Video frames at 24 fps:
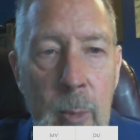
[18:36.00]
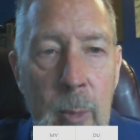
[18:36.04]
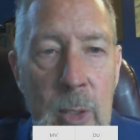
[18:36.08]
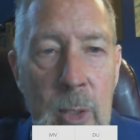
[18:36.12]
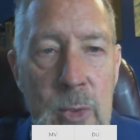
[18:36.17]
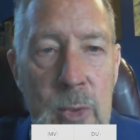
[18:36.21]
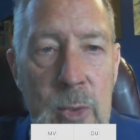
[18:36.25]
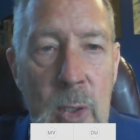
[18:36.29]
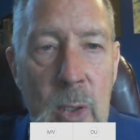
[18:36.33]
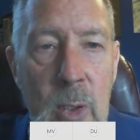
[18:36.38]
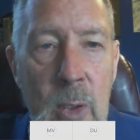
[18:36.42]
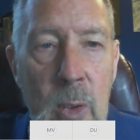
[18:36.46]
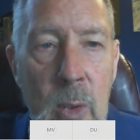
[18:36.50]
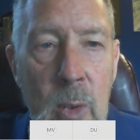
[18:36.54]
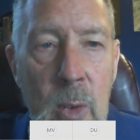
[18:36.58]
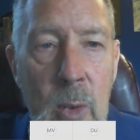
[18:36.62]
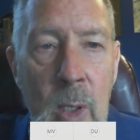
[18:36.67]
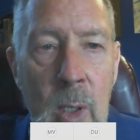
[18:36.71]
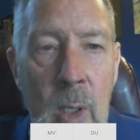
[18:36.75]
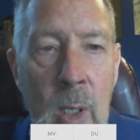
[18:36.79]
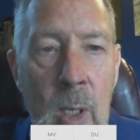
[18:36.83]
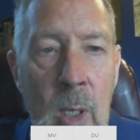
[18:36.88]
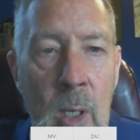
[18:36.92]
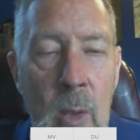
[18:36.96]
months
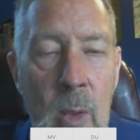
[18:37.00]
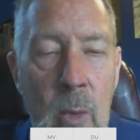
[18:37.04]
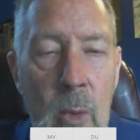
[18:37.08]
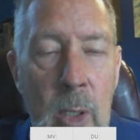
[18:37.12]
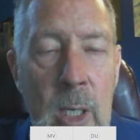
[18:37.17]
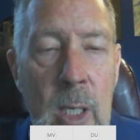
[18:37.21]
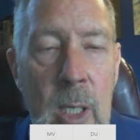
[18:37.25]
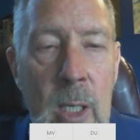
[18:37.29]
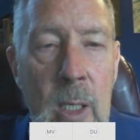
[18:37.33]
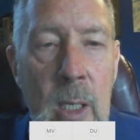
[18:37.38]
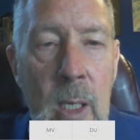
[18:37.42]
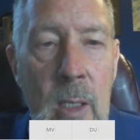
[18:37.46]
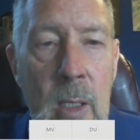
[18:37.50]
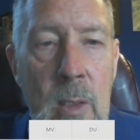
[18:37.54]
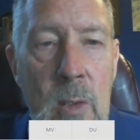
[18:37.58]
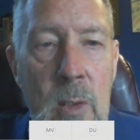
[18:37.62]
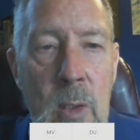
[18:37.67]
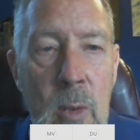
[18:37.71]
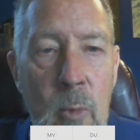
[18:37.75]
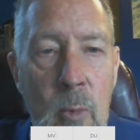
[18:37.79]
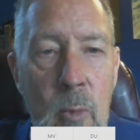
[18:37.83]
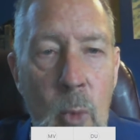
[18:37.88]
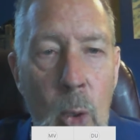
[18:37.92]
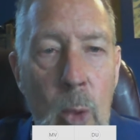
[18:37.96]
ago looking at
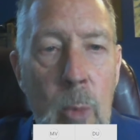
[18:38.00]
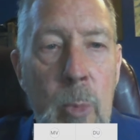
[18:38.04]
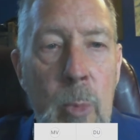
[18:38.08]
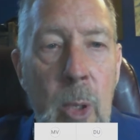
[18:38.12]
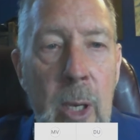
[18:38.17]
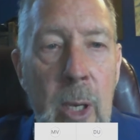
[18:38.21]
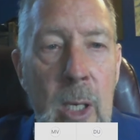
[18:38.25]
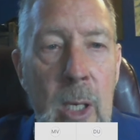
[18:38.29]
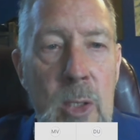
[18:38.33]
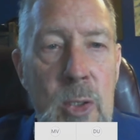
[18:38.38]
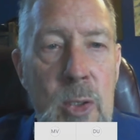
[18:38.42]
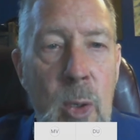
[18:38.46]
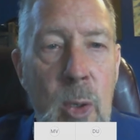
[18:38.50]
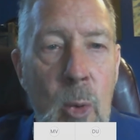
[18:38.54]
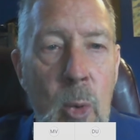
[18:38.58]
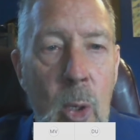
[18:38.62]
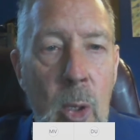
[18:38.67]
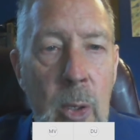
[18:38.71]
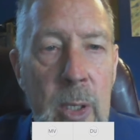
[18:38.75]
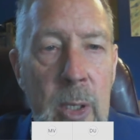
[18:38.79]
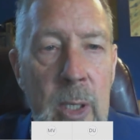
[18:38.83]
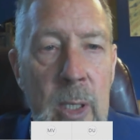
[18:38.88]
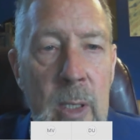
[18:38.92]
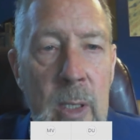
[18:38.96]
roadblocks to
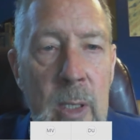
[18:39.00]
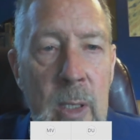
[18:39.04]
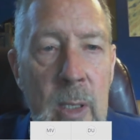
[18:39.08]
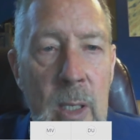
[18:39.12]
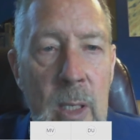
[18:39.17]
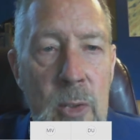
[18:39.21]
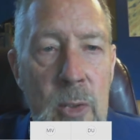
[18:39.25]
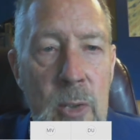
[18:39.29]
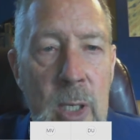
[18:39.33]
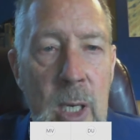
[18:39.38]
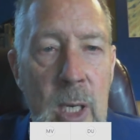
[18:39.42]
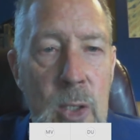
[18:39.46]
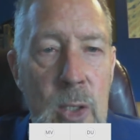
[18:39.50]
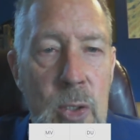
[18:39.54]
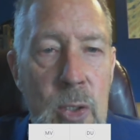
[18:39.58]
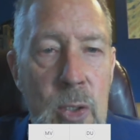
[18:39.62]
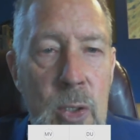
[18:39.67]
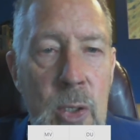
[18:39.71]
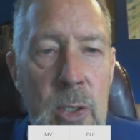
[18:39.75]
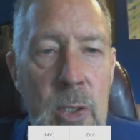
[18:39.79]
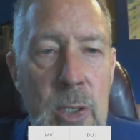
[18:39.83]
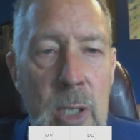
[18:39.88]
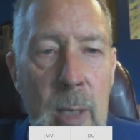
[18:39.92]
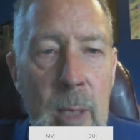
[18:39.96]
quality education
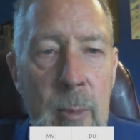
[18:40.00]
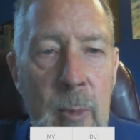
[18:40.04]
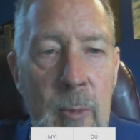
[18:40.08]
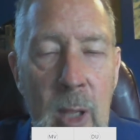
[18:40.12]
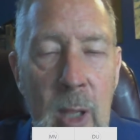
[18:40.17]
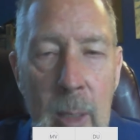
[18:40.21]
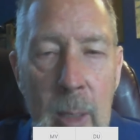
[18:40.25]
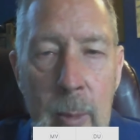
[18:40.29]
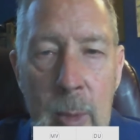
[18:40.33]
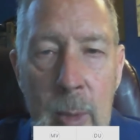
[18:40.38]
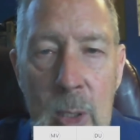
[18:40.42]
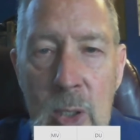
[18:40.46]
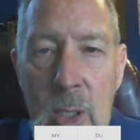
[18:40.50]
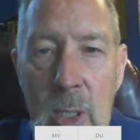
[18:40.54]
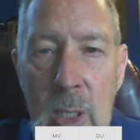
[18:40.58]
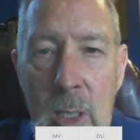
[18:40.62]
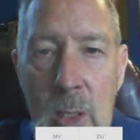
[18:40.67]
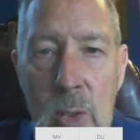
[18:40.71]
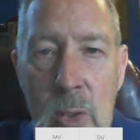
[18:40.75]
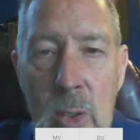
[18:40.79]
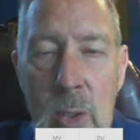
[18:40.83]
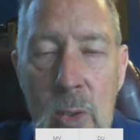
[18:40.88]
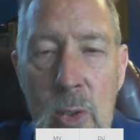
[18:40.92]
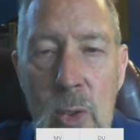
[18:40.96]
in a time of climate
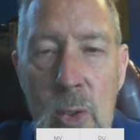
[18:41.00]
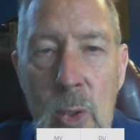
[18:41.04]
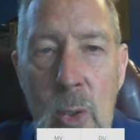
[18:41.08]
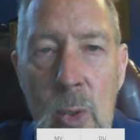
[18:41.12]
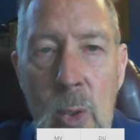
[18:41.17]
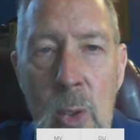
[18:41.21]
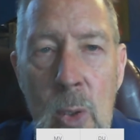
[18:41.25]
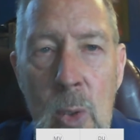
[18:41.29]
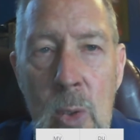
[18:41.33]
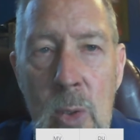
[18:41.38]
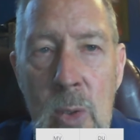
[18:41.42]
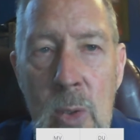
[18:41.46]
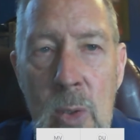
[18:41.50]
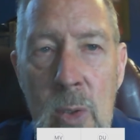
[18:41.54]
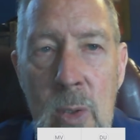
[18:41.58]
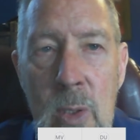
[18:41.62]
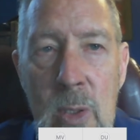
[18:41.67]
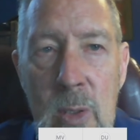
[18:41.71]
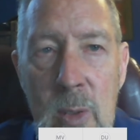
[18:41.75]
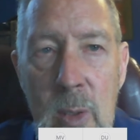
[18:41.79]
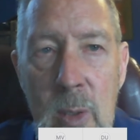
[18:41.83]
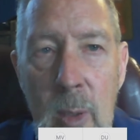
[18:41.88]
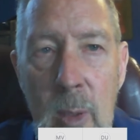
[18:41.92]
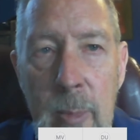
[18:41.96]
change that's used
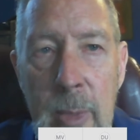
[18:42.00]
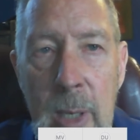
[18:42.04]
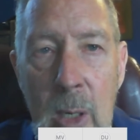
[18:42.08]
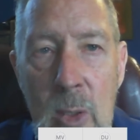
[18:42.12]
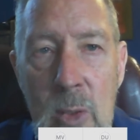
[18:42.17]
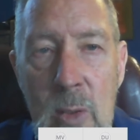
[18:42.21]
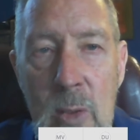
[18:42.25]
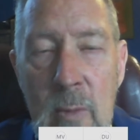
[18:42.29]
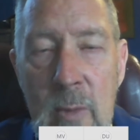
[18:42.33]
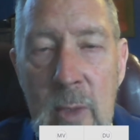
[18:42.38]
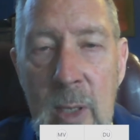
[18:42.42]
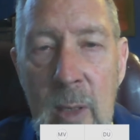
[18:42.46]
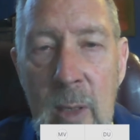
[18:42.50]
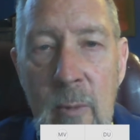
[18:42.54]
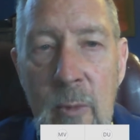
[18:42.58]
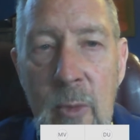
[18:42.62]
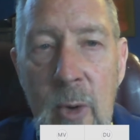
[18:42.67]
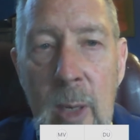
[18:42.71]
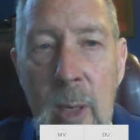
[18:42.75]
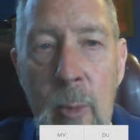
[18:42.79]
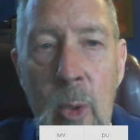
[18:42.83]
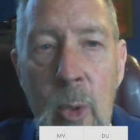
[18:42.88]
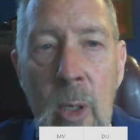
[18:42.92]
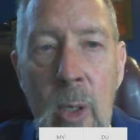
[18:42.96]
this Powers of 10
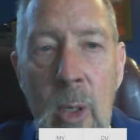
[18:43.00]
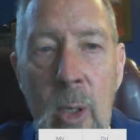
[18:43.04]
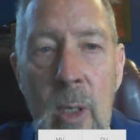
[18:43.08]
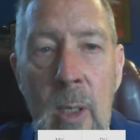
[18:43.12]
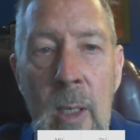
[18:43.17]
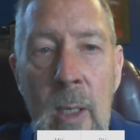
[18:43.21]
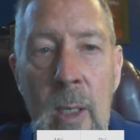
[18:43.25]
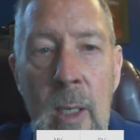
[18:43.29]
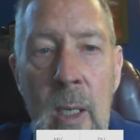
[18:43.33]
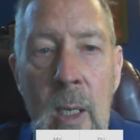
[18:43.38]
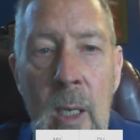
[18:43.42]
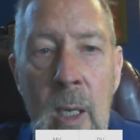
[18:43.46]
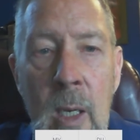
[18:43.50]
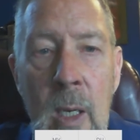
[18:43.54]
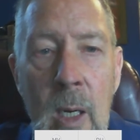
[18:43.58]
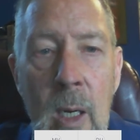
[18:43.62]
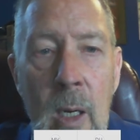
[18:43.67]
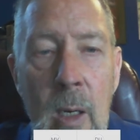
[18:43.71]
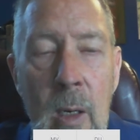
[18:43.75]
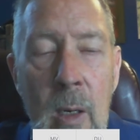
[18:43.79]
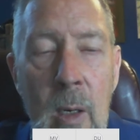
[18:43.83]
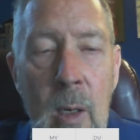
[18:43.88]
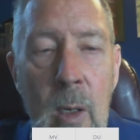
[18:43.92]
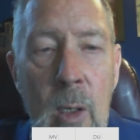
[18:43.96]
framework.
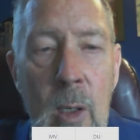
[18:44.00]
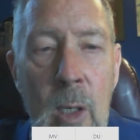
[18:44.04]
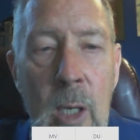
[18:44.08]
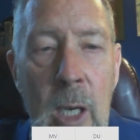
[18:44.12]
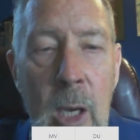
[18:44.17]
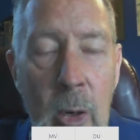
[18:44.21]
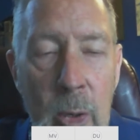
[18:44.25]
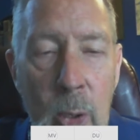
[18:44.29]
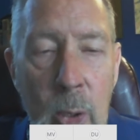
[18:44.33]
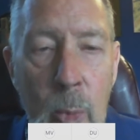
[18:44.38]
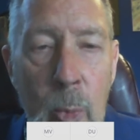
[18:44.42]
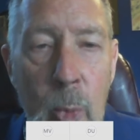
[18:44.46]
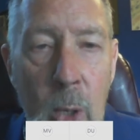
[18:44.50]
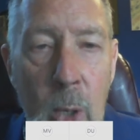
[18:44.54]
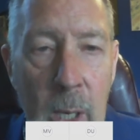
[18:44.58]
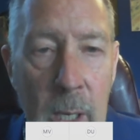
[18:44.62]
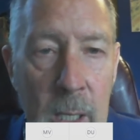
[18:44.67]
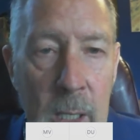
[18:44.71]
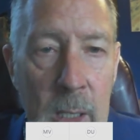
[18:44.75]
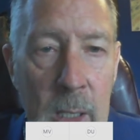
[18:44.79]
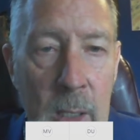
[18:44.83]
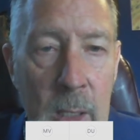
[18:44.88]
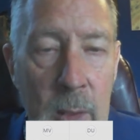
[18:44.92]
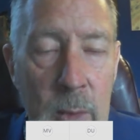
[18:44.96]
Karen
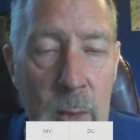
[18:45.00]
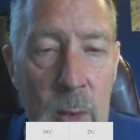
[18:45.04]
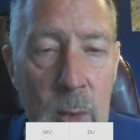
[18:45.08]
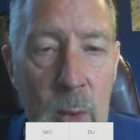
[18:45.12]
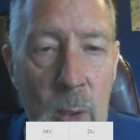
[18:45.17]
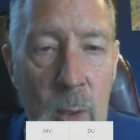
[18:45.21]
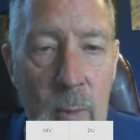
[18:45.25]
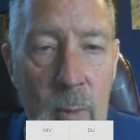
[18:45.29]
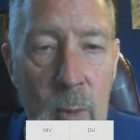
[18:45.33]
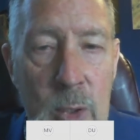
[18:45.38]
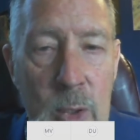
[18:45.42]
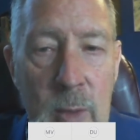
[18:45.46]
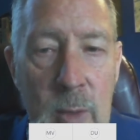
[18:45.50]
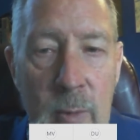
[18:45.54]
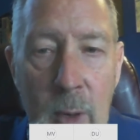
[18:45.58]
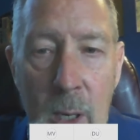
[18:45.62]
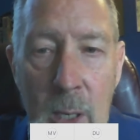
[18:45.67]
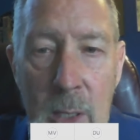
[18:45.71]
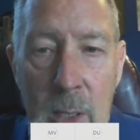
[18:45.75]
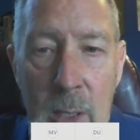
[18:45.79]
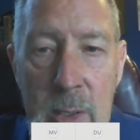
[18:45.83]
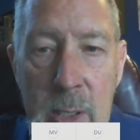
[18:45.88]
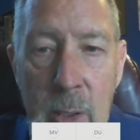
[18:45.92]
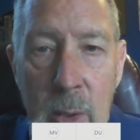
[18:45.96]
O'Brien at the University of
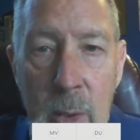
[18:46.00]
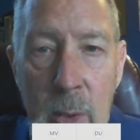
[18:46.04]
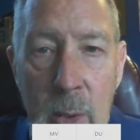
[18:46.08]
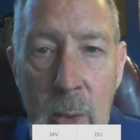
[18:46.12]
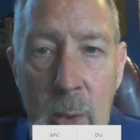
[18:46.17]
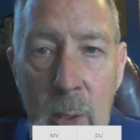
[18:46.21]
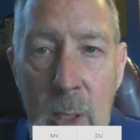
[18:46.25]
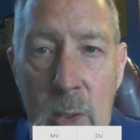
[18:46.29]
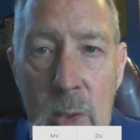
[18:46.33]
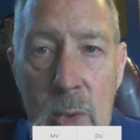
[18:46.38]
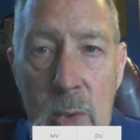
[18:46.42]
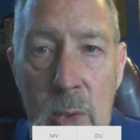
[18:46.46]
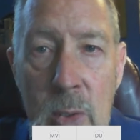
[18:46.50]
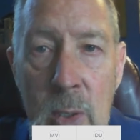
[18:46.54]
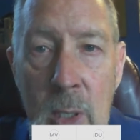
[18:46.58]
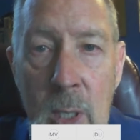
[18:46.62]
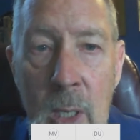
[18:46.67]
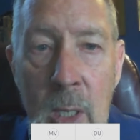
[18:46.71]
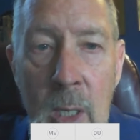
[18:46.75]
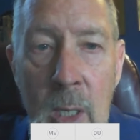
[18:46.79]
Oslo has